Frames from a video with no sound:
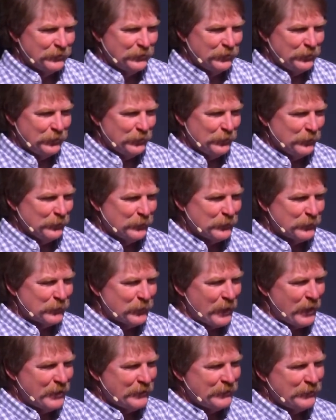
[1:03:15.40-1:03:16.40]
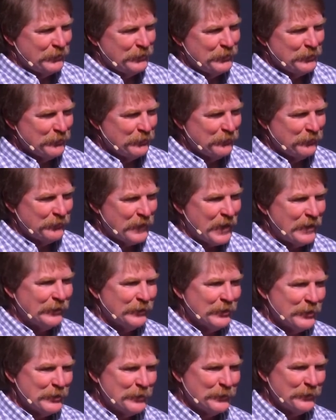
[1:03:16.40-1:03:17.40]
to try to
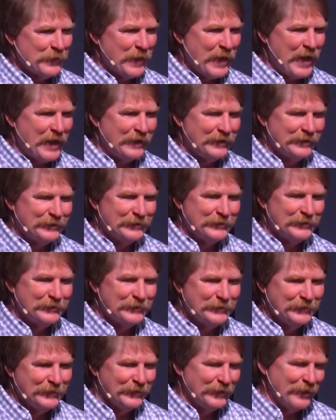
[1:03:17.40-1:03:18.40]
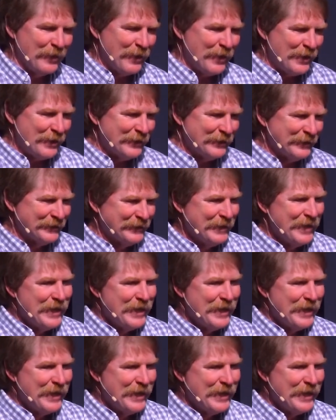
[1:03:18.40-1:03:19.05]
follow that law,